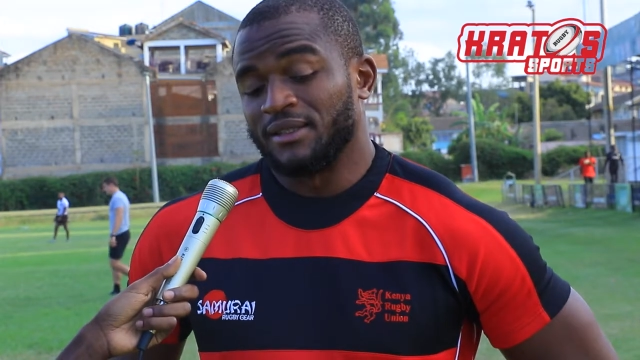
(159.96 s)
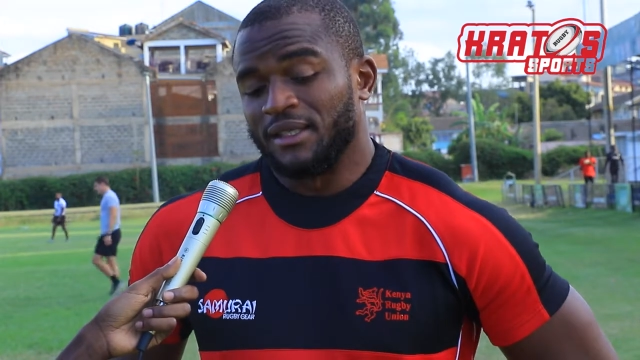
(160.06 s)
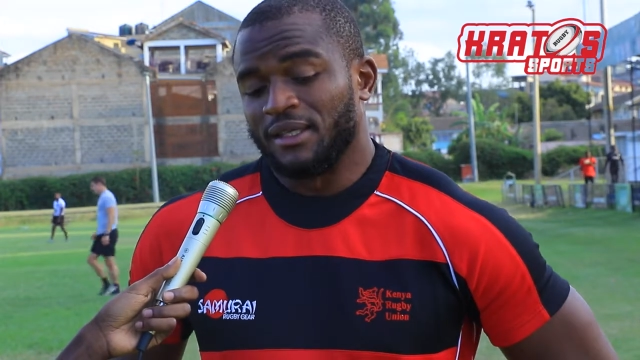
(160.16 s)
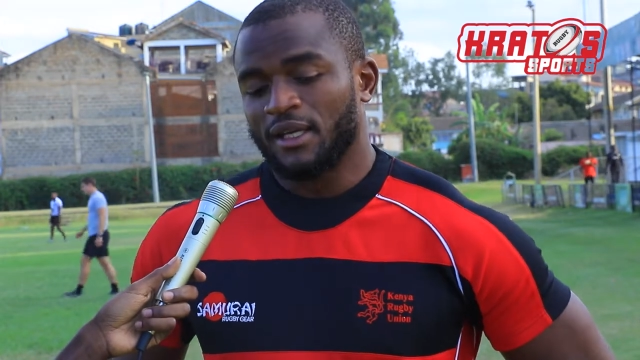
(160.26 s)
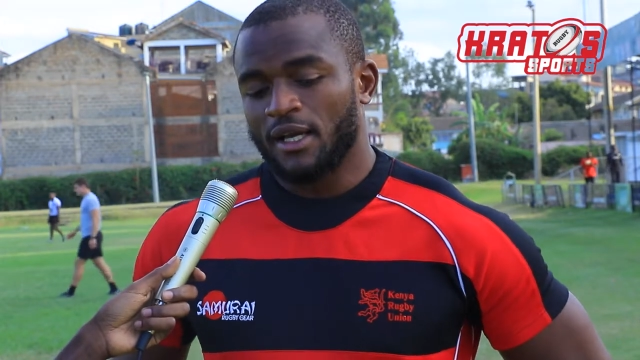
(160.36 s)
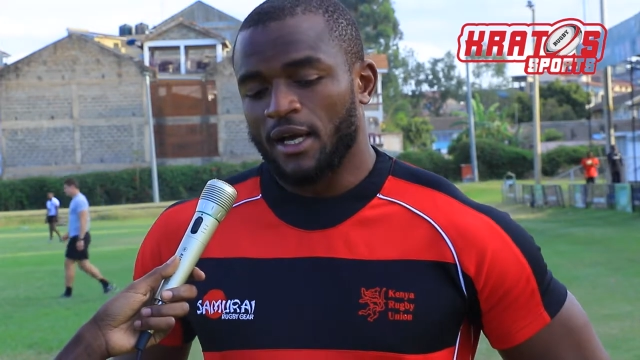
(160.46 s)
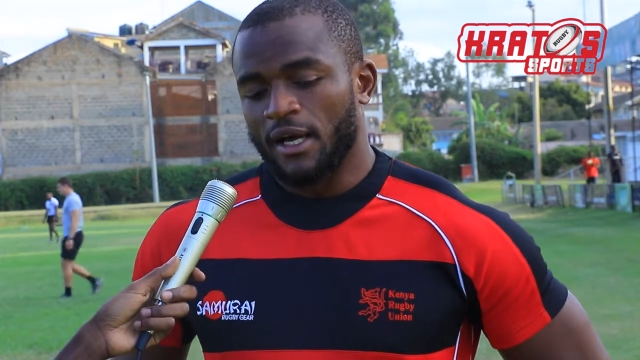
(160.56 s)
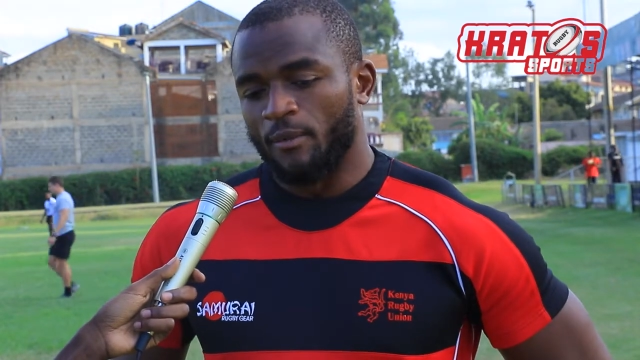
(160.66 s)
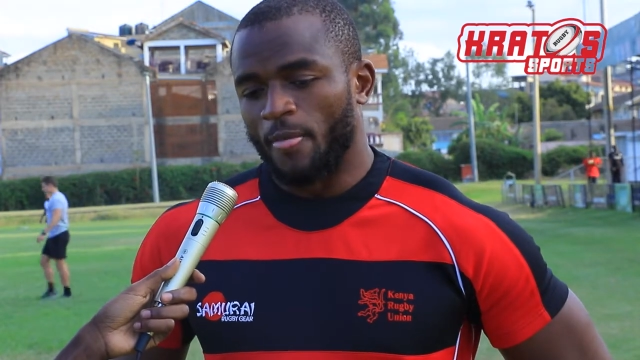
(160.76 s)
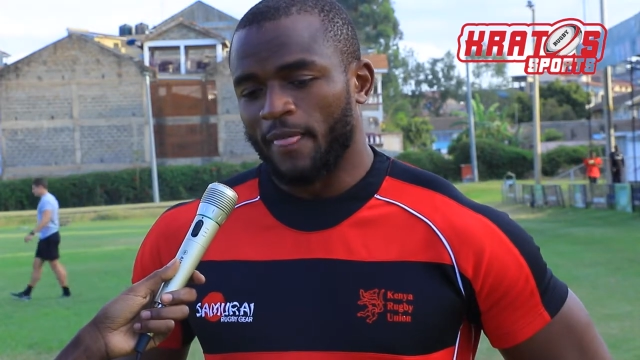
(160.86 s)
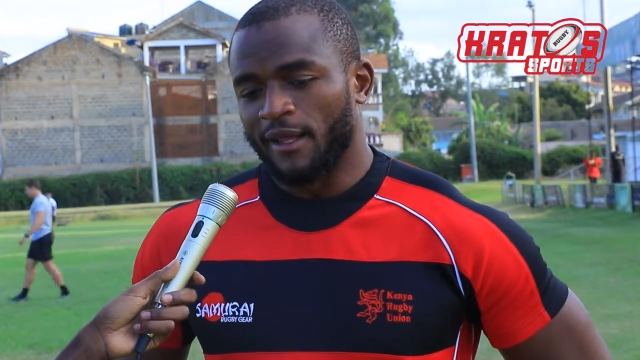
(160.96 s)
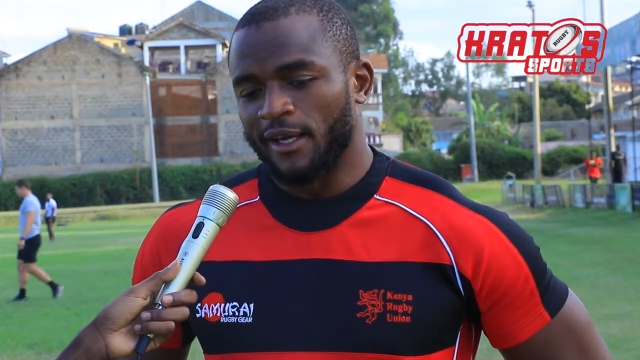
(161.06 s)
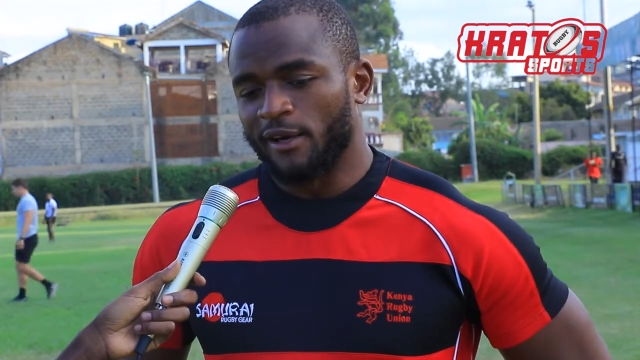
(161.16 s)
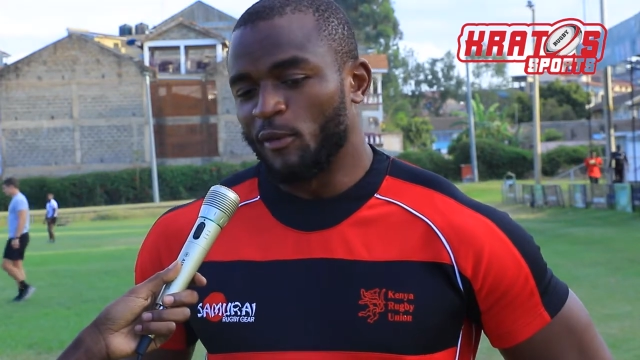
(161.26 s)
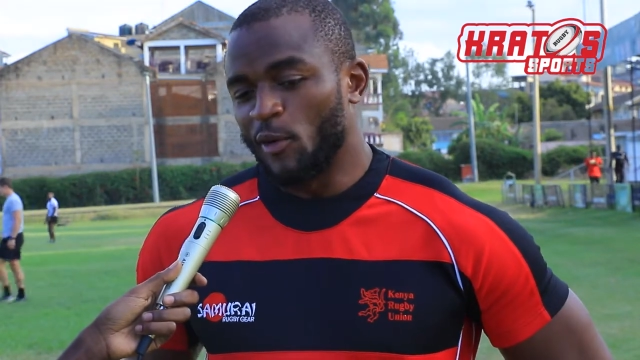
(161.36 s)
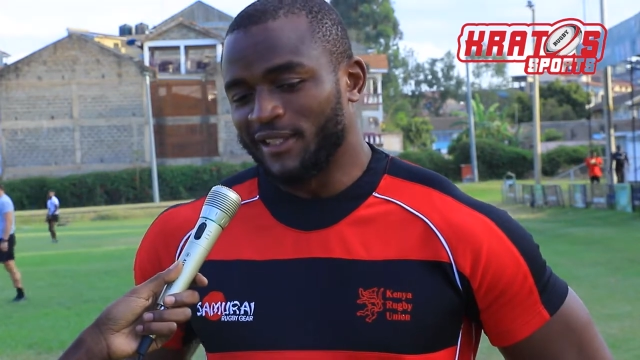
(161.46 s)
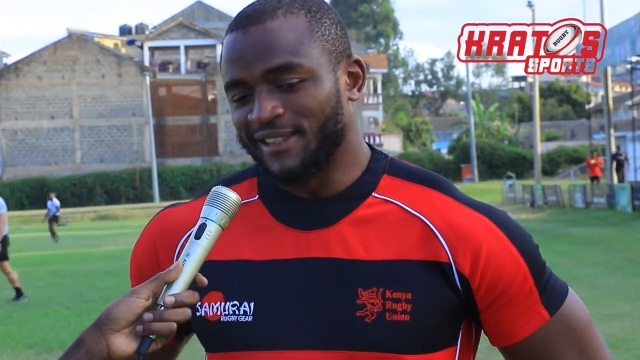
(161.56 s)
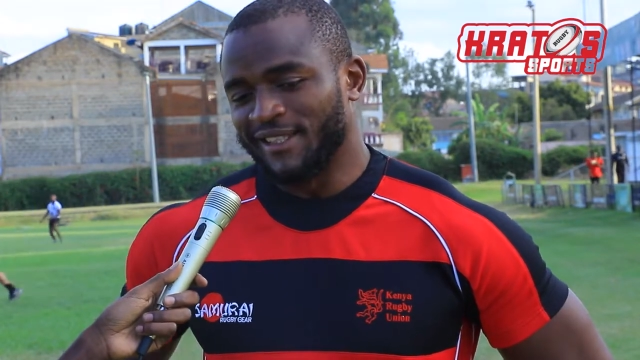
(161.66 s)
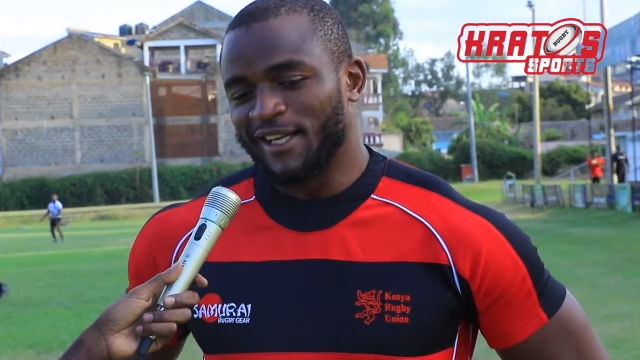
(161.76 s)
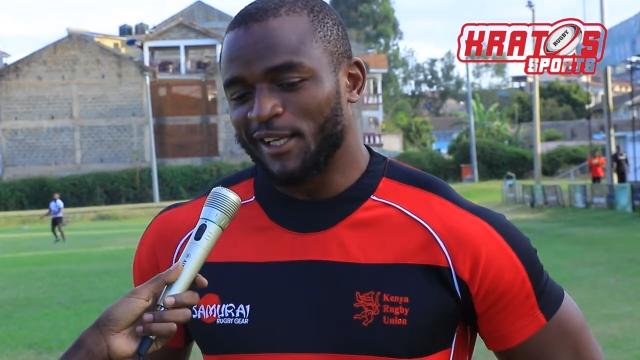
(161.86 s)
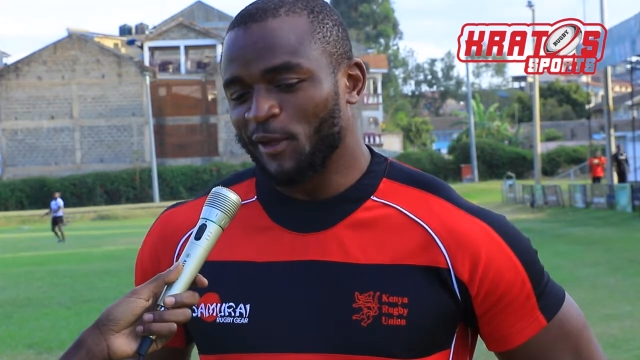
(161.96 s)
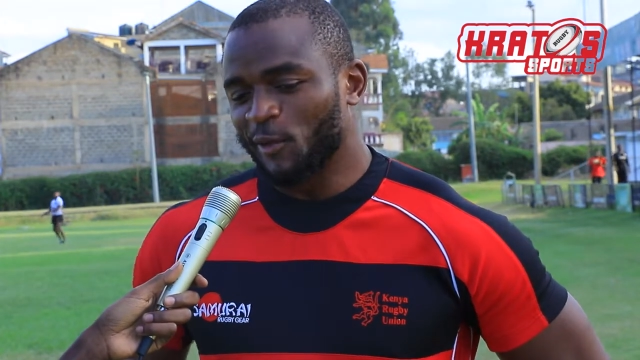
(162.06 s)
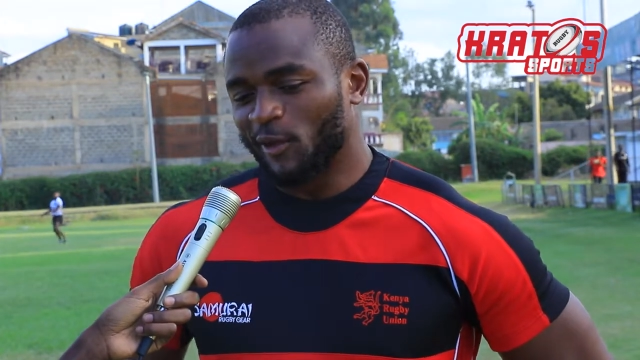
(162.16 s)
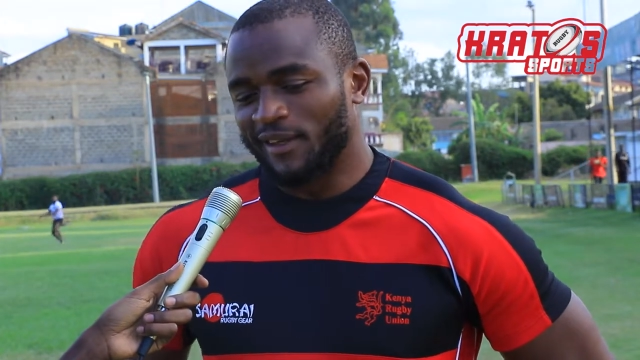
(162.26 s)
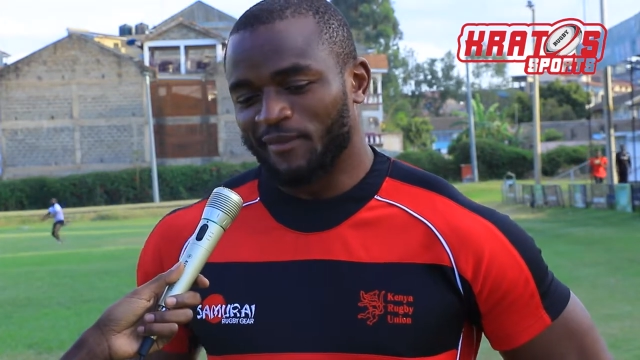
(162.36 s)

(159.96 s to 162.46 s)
yeah, um, everybody's equal